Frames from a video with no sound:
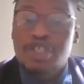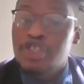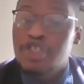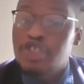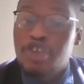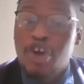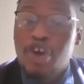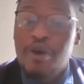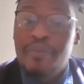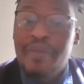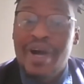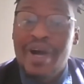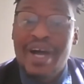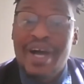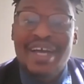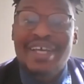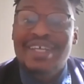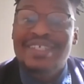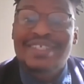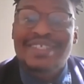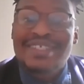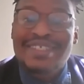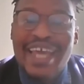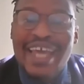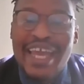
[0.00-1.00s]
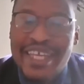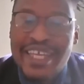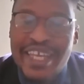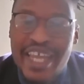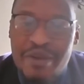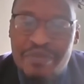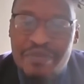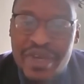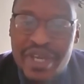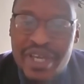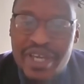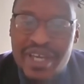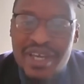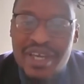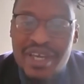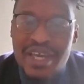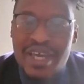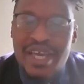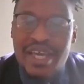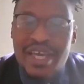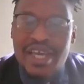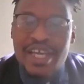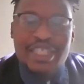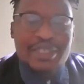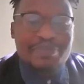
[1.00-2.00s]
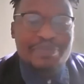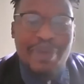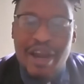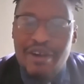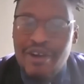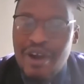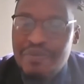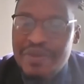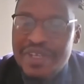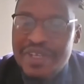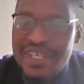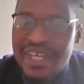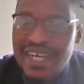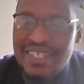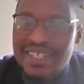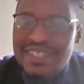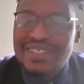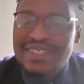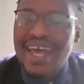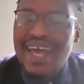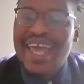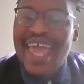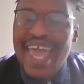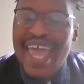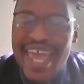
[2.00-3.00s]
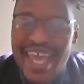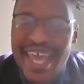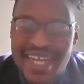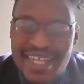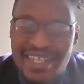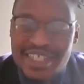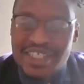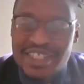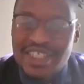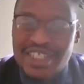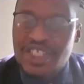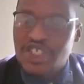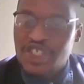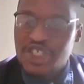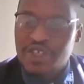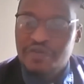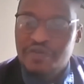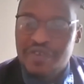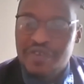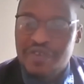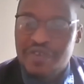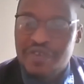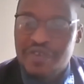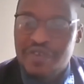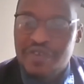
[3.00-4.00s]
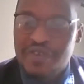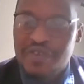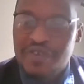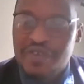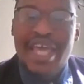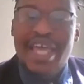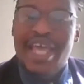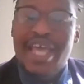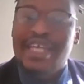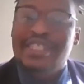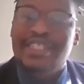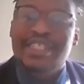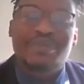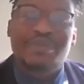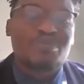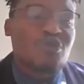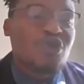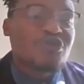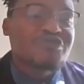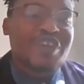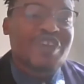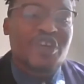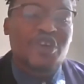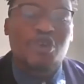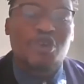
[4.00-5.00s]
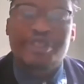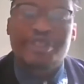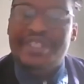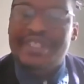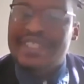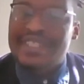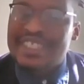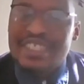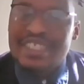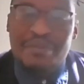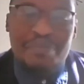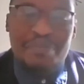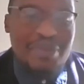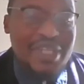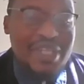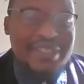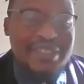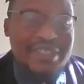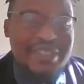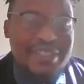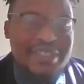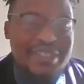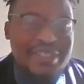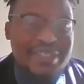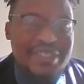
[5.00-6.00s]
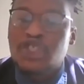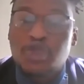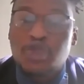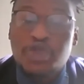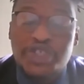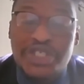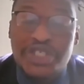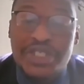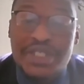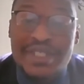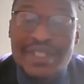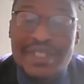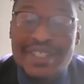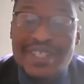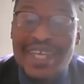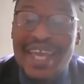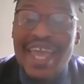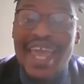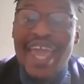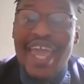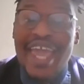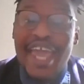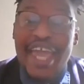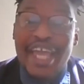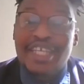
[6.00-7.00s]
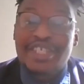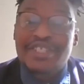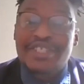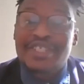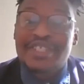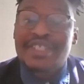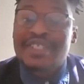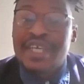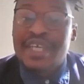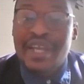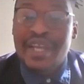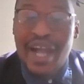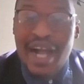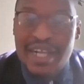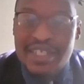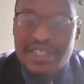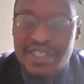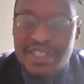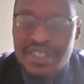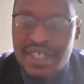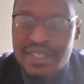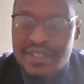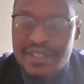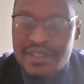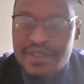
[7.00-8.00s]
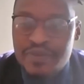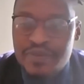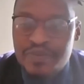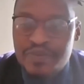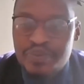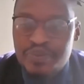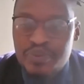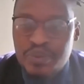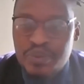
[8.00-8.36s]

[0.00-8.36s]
Trauma is dynamic. Its parameters are endlessly shifting as it moves across disciplines and institutions, ages and cultures."